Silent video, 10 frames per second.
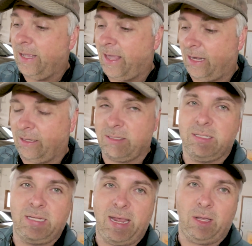and it
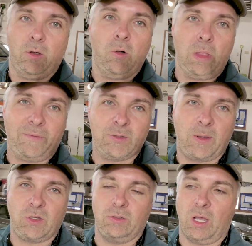doesn't take a whole lot of
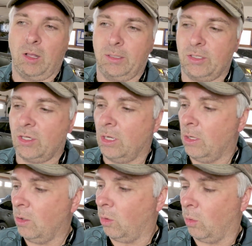special knowledge
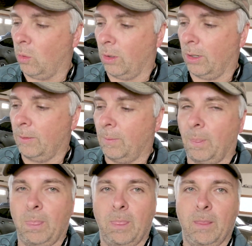or
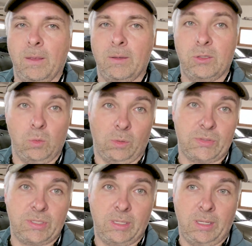tools.